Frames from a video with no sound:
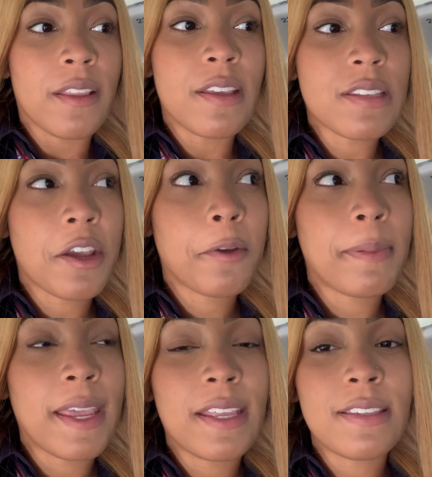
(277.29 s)
This
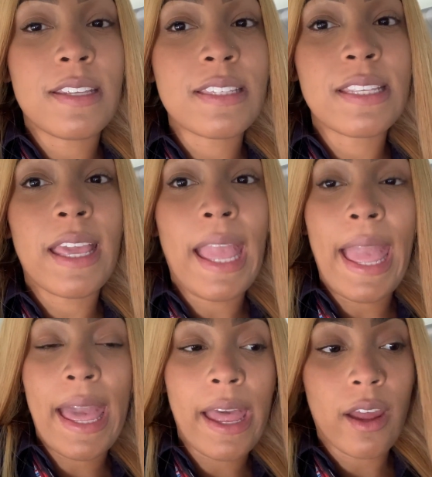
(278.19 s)
airplane doesn't
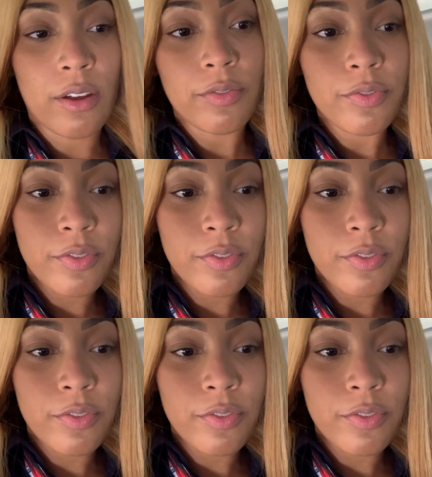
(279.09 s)
have